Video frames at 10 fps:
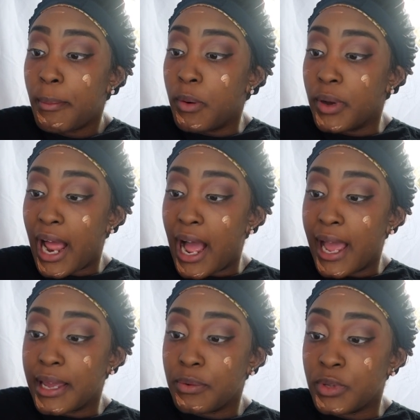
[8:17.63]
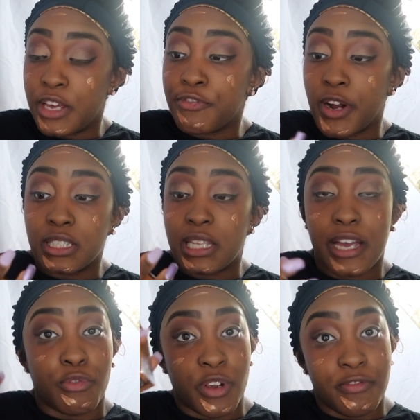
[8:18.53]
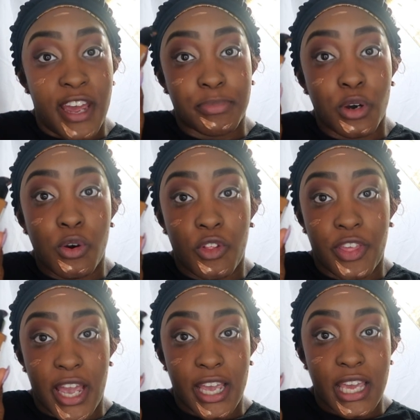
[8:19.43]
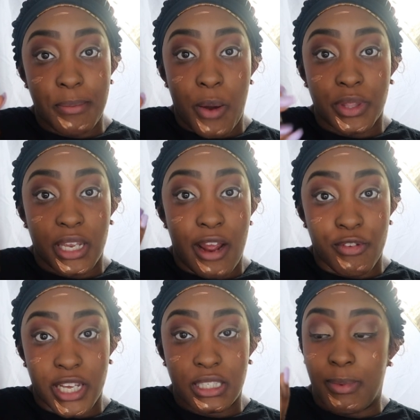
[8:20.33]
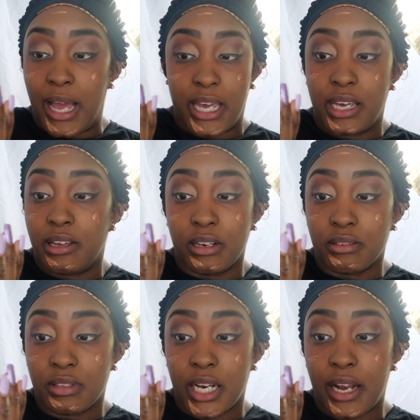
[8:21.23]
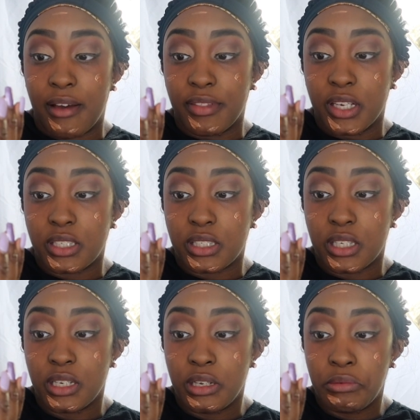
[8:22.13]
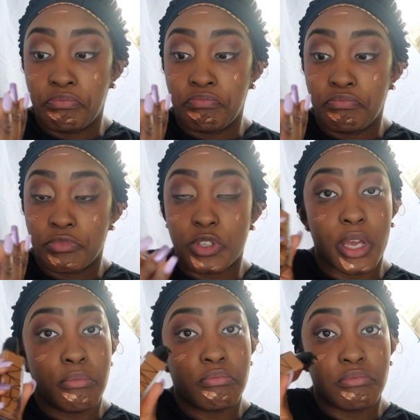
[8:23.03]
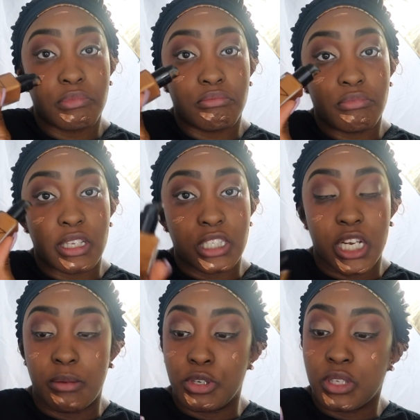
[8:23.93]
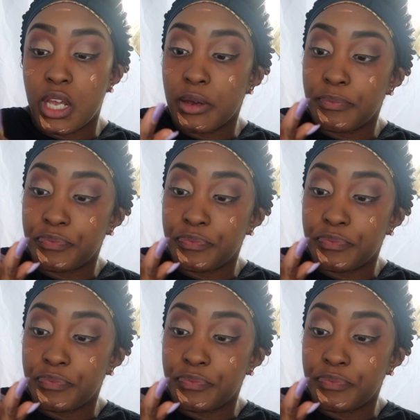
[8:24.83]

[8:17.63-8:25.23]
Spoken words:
but when they first like revamped the whole thing and came out with it, I ran to buy it and they didn't have this. So yeah, this is the shade I'm using.